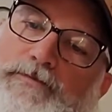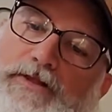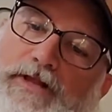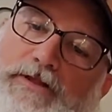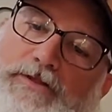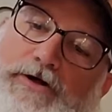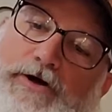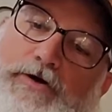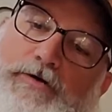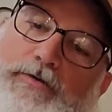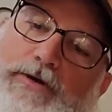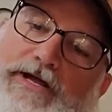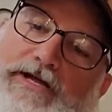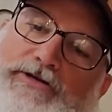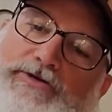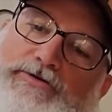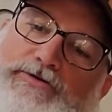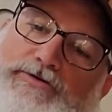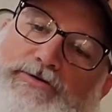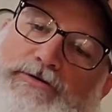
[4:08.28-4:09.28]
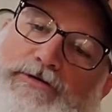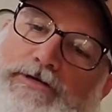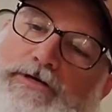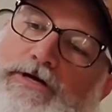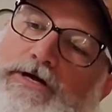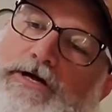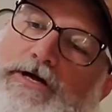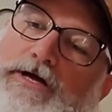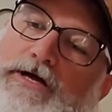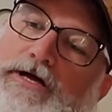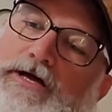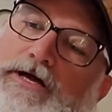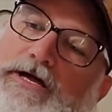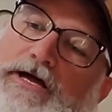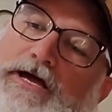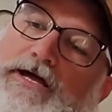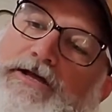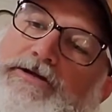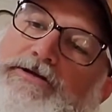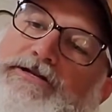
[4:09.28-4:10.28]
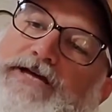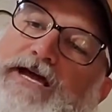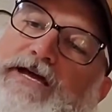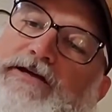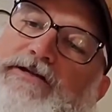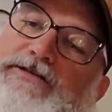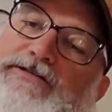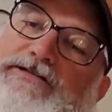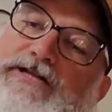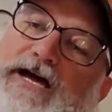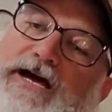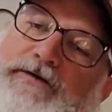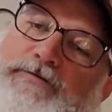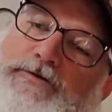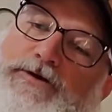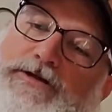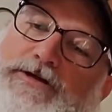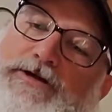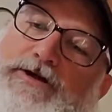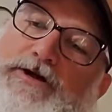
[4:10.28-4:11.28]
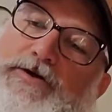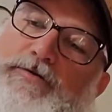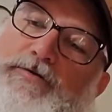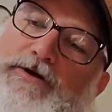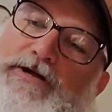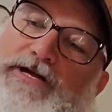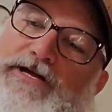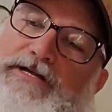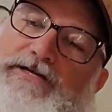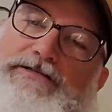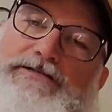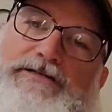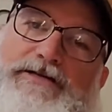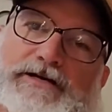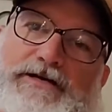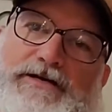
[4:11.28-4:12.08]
the O-ring tool, and you take and slide one of the O-rings